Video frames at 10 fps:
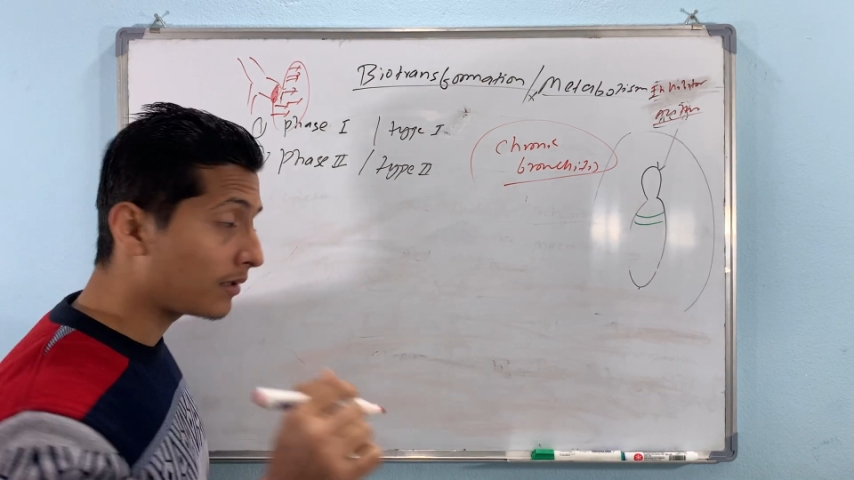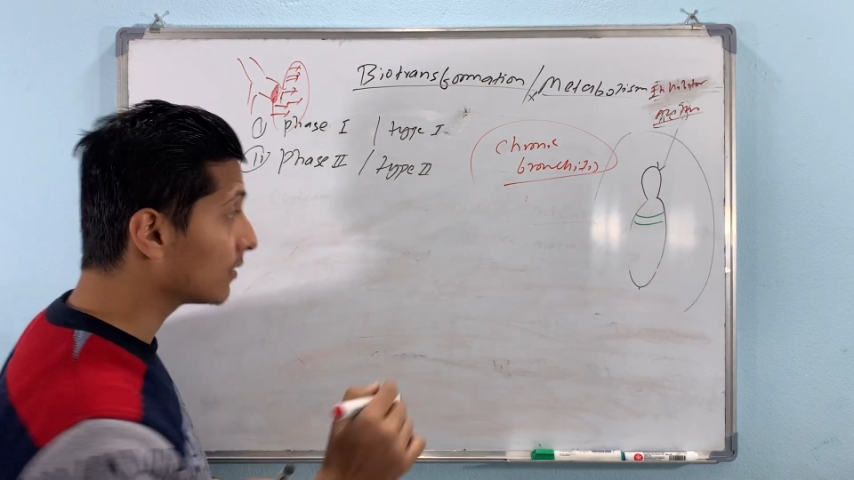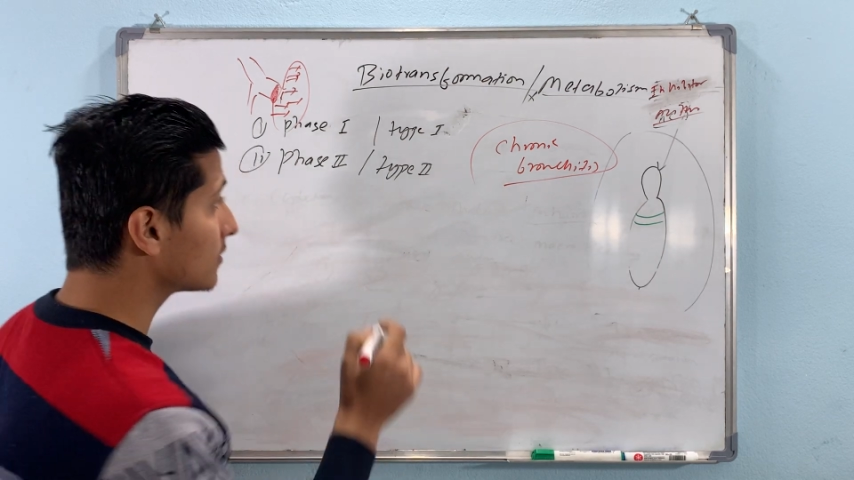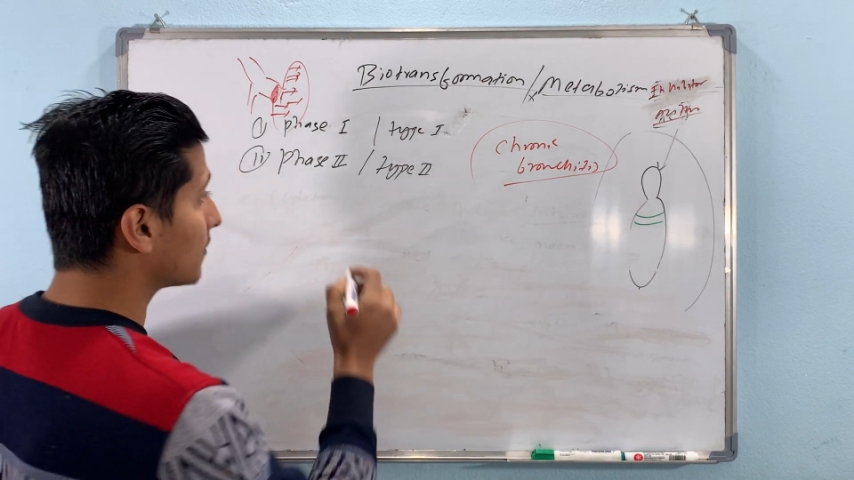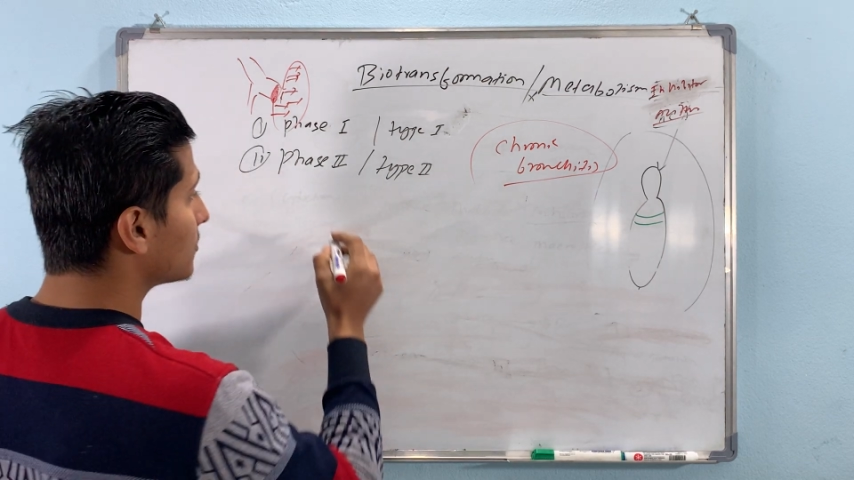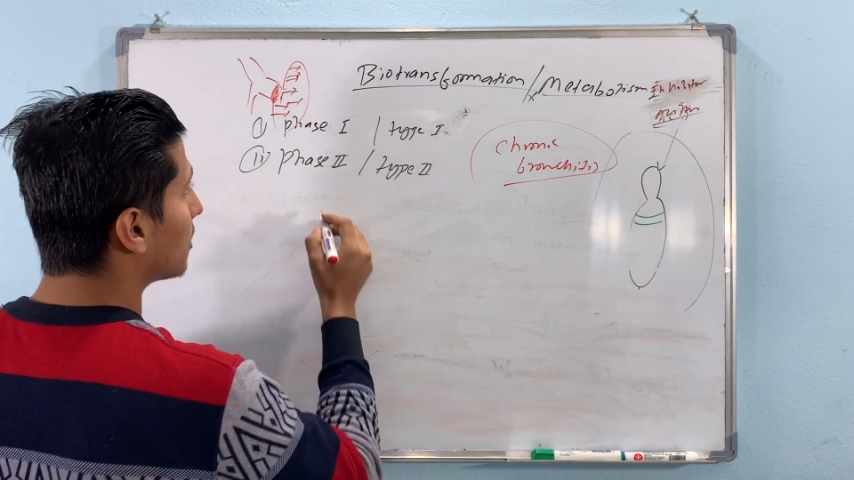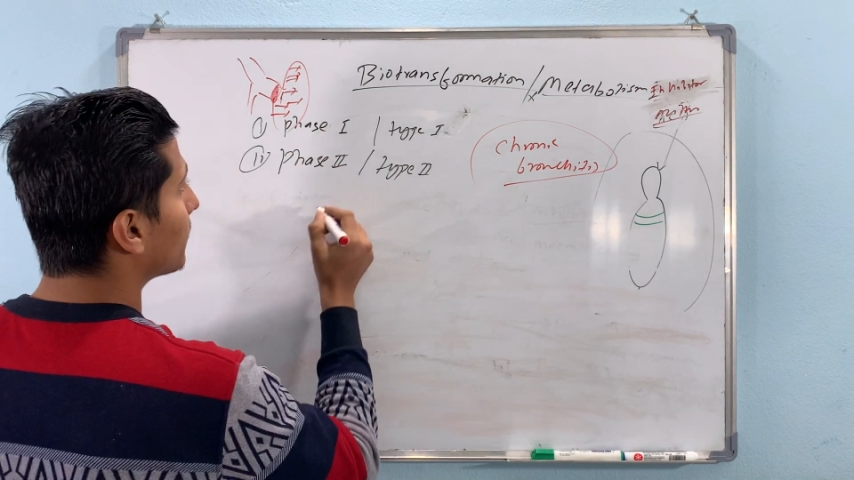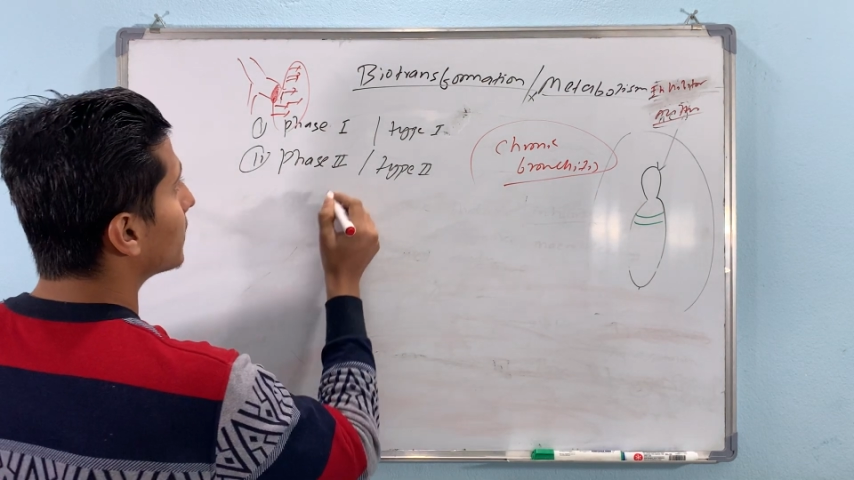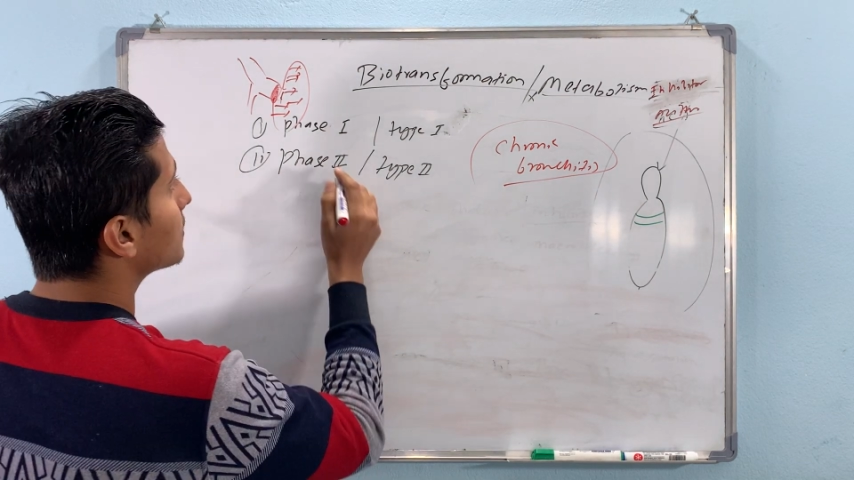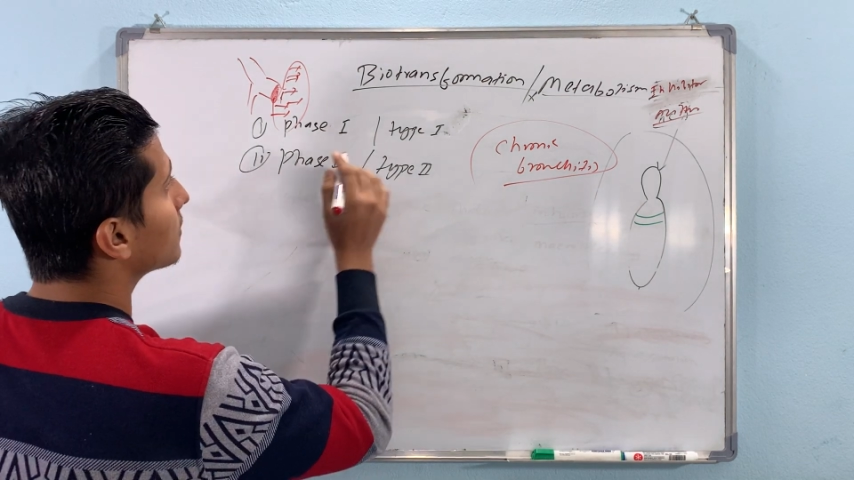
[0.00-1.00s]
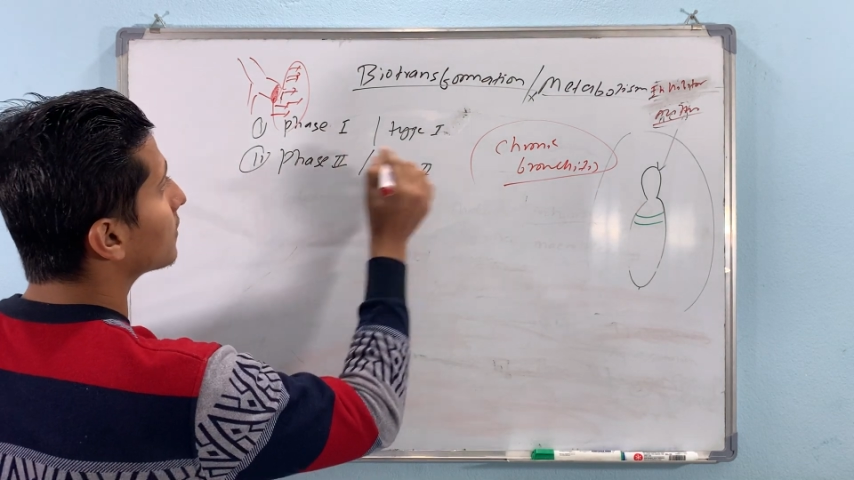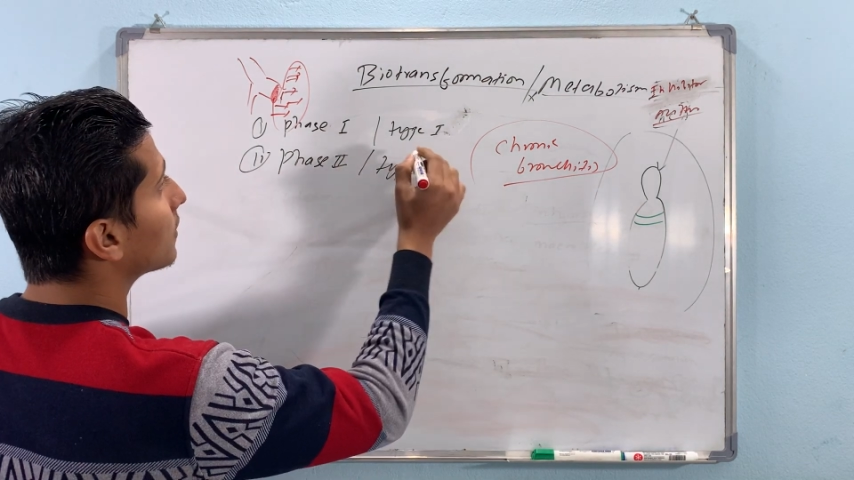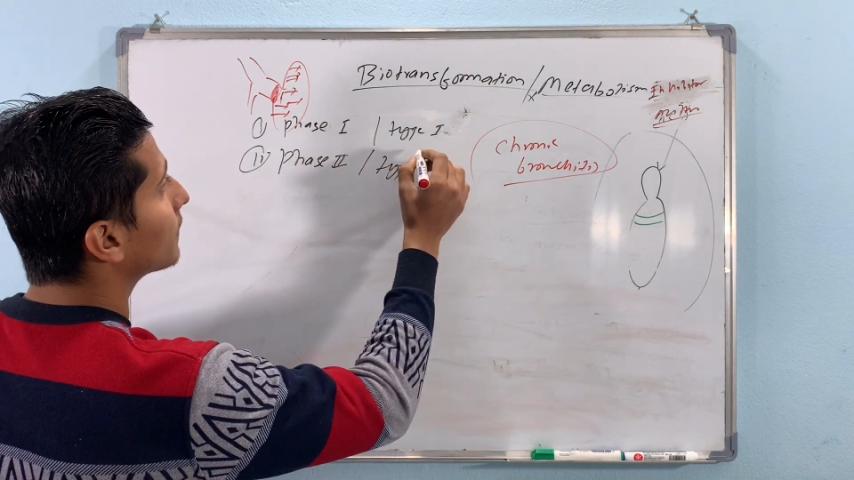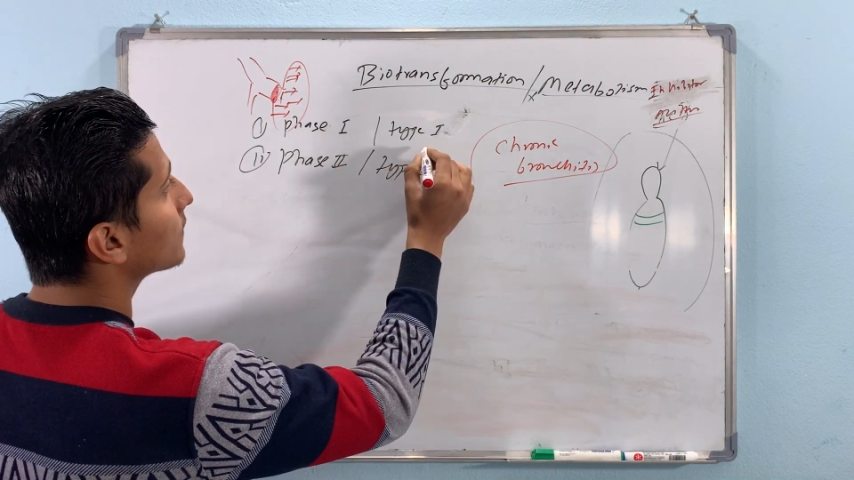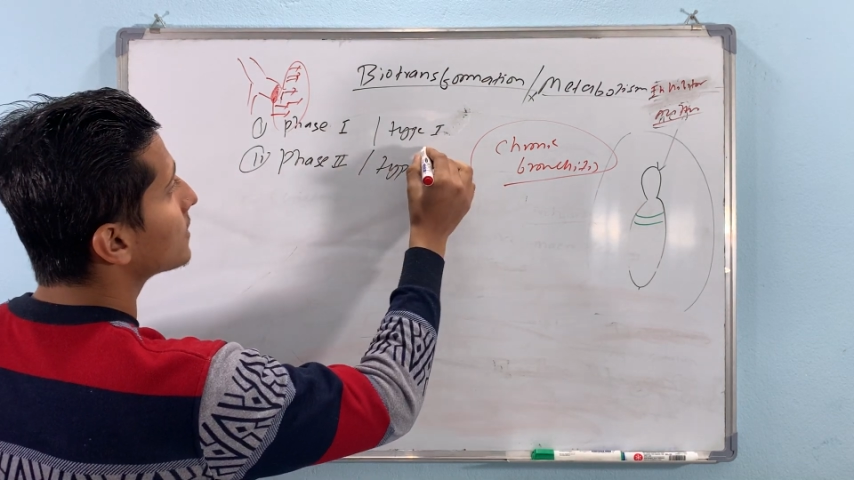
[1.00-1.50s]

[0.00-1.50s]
subtopics here of